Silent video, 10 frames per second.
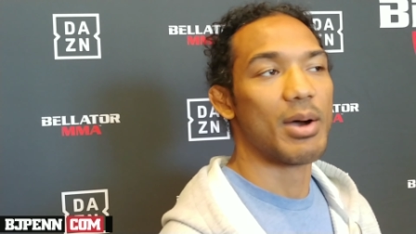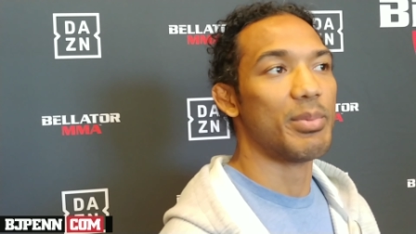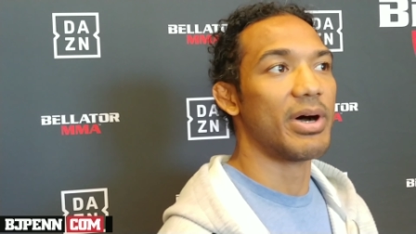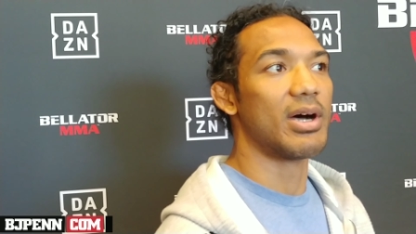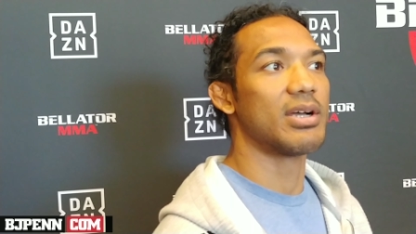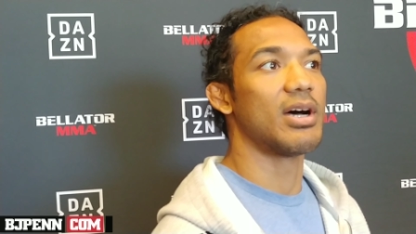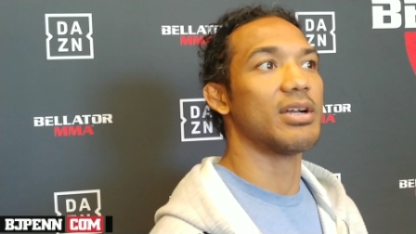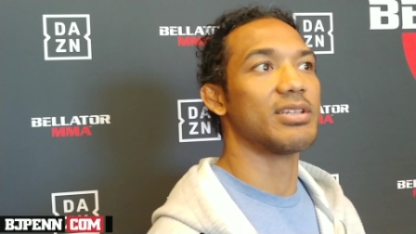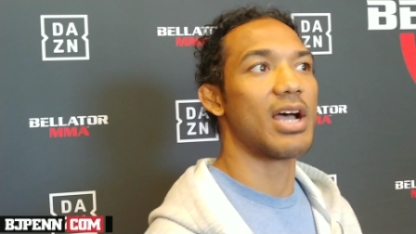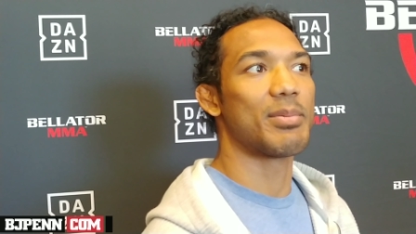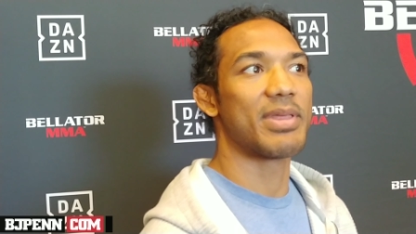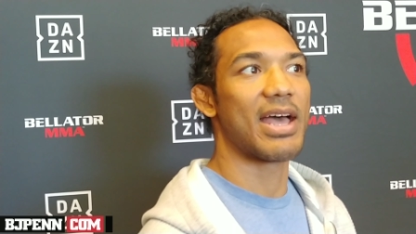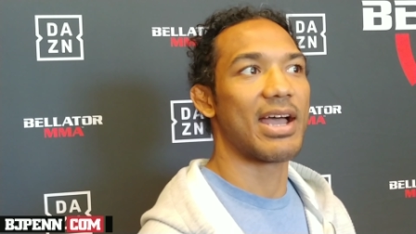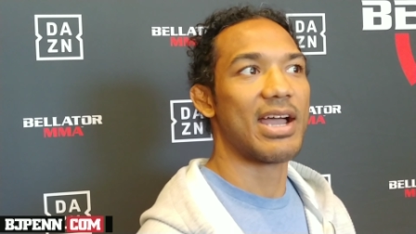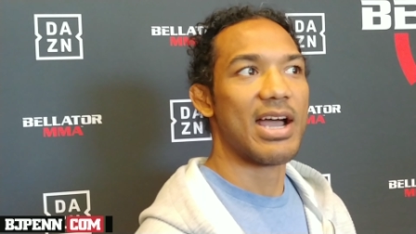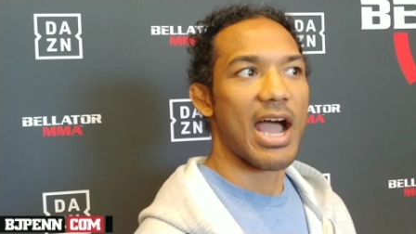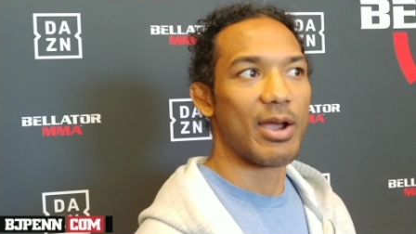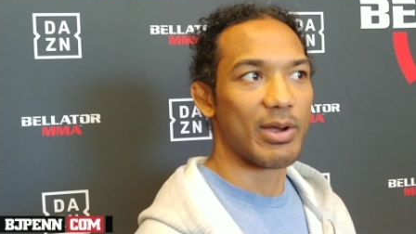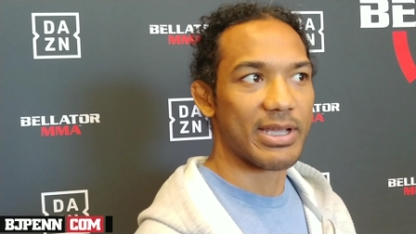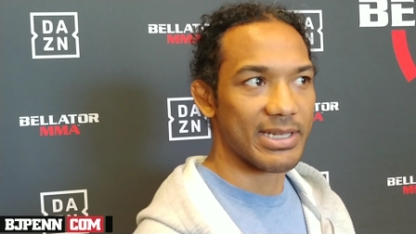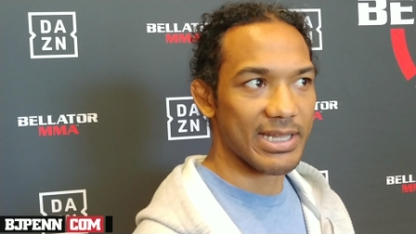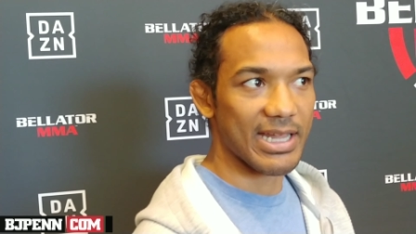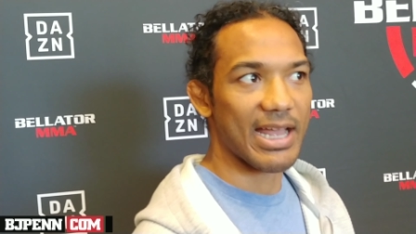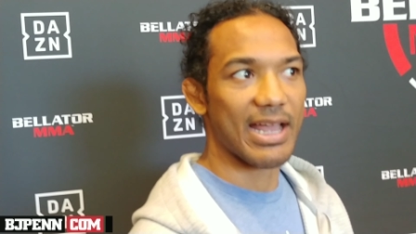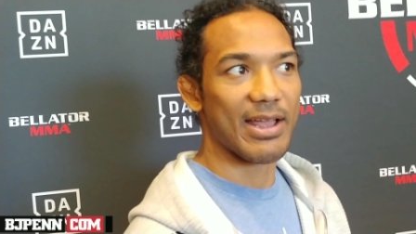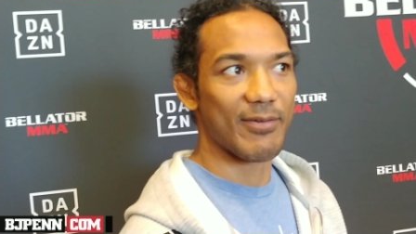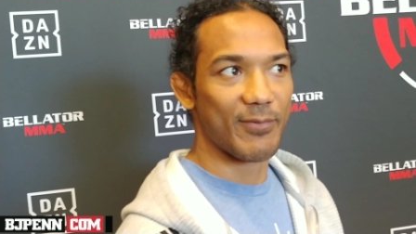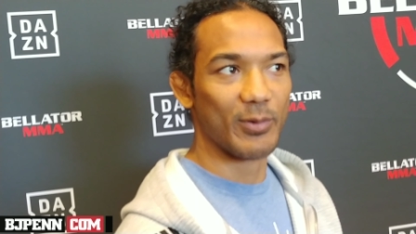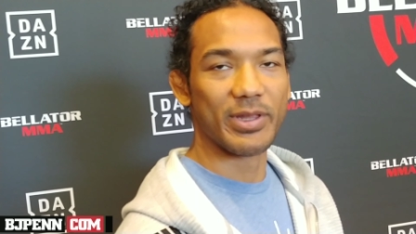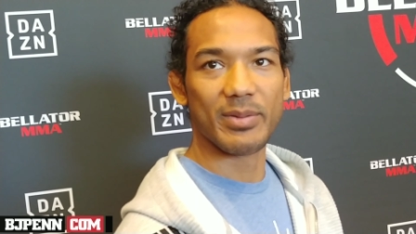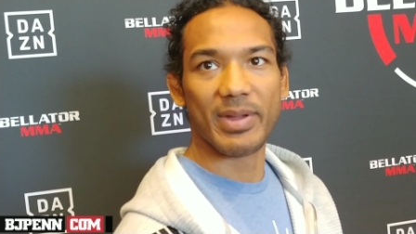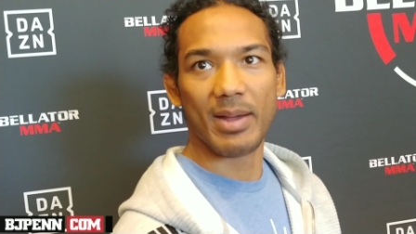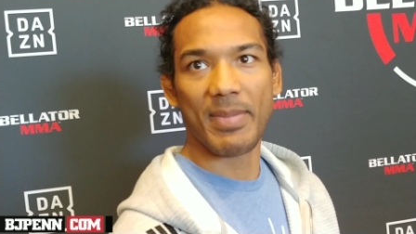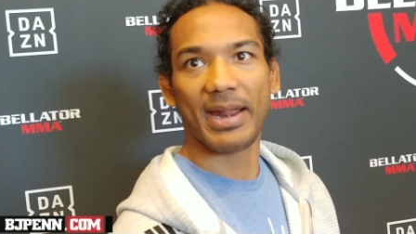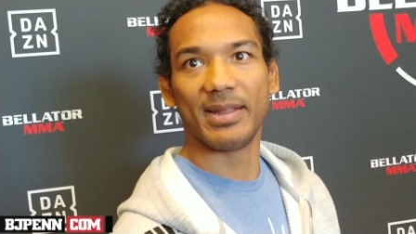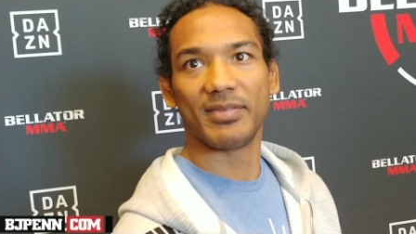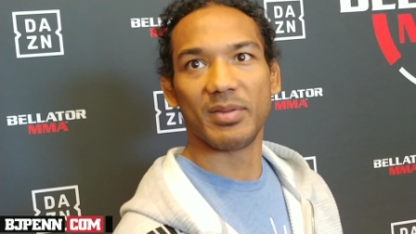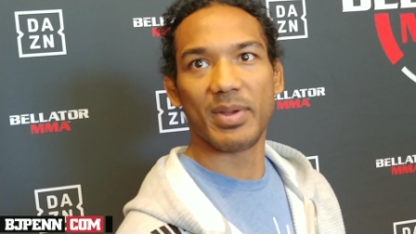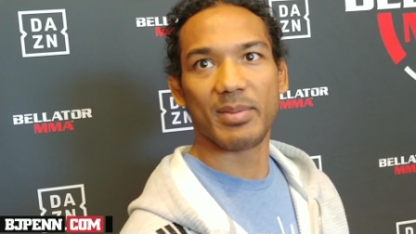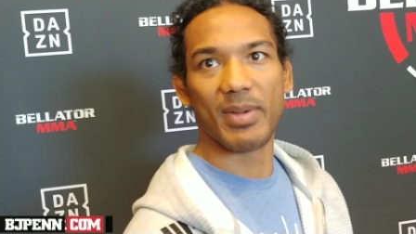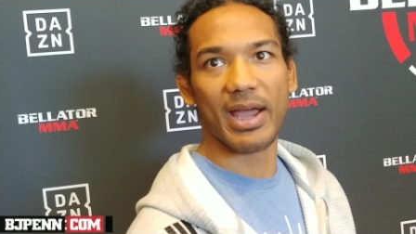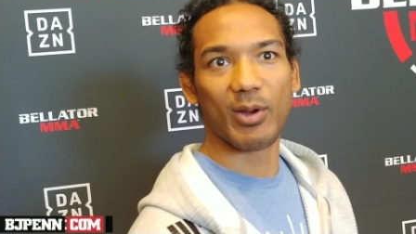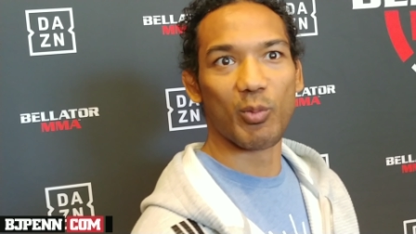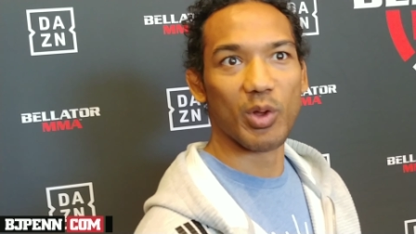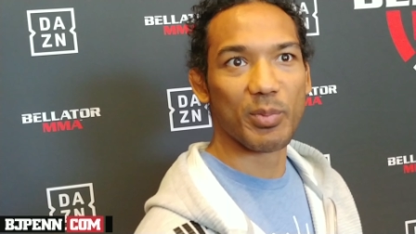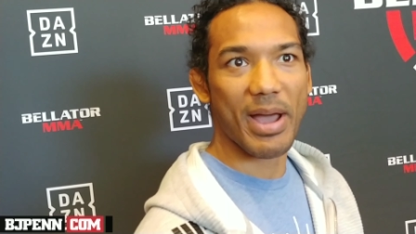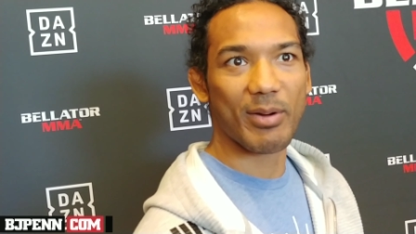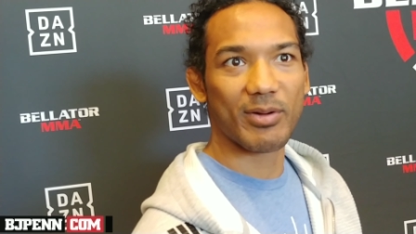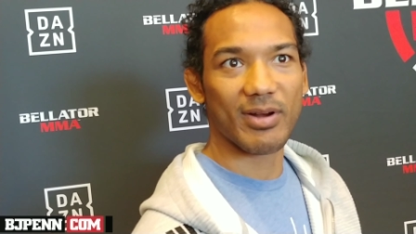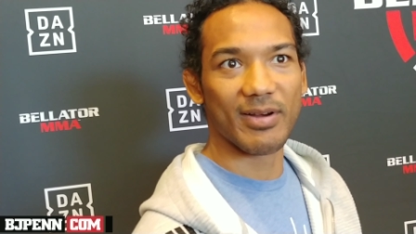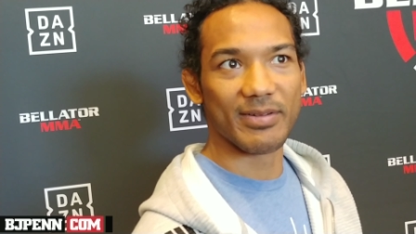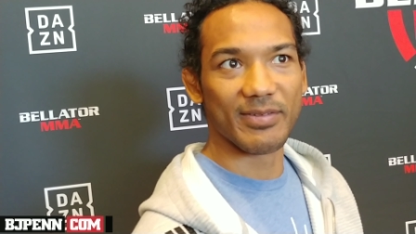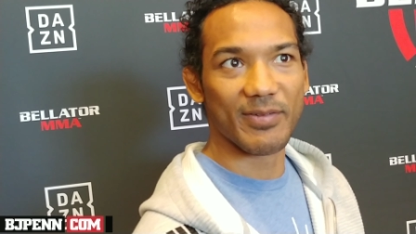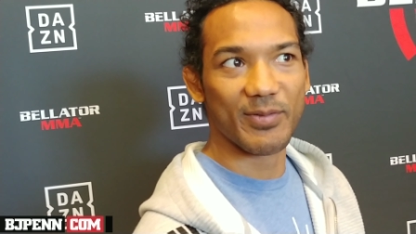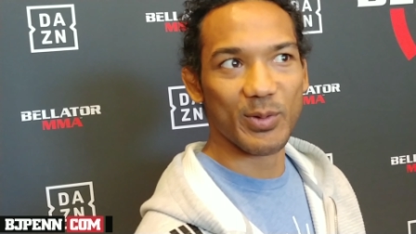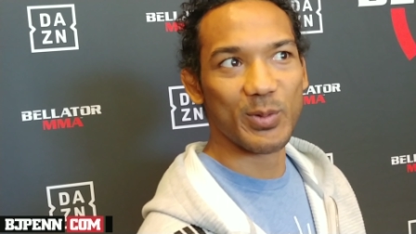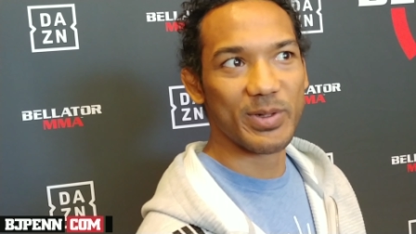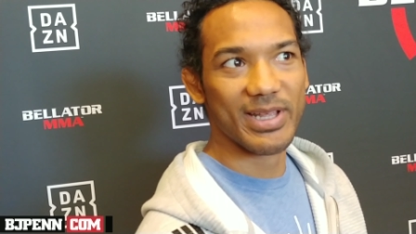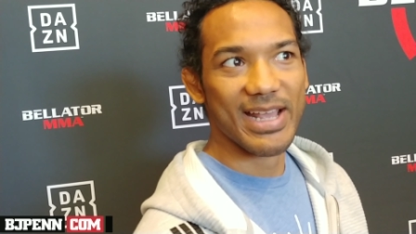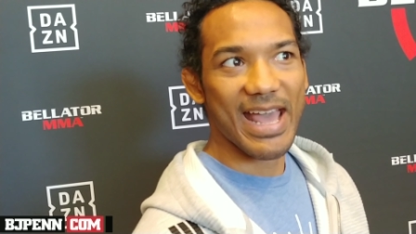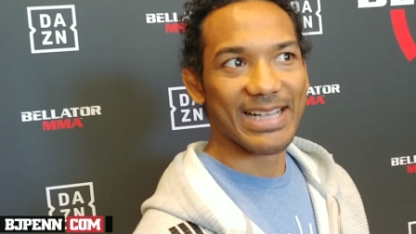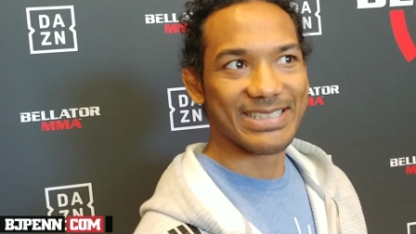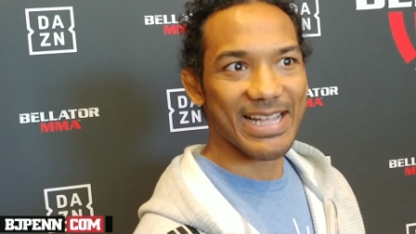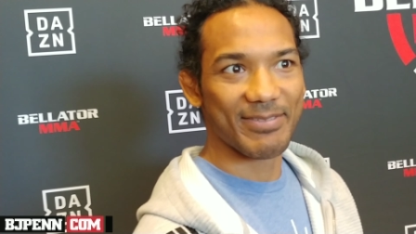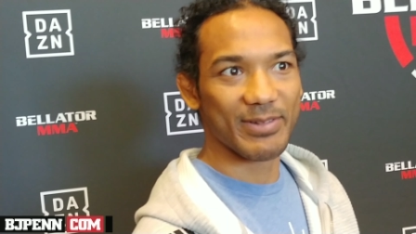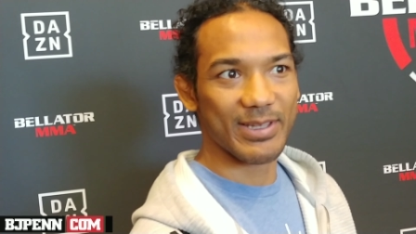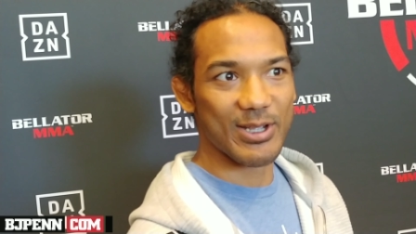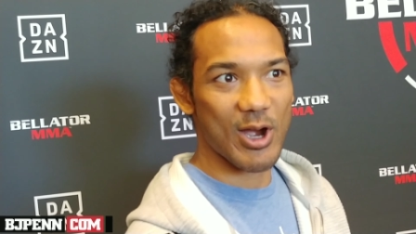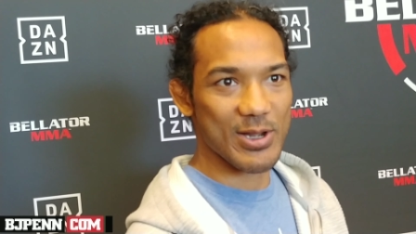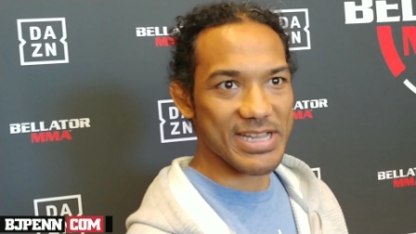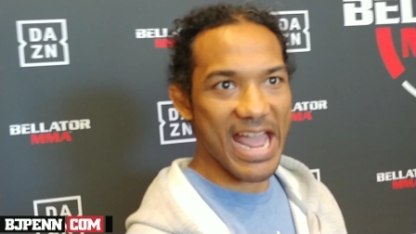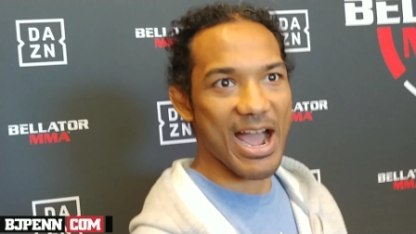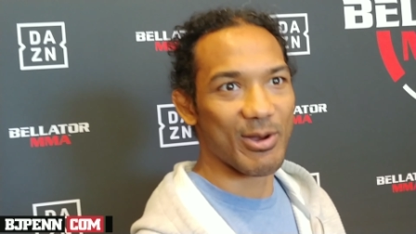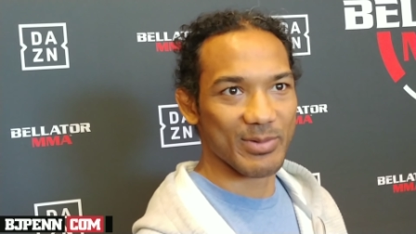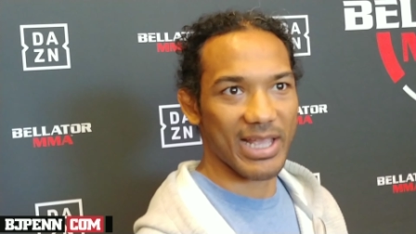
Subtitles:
But on top of that, I can fully admit I'm man enough to admit my willpower on food has definitely gone down.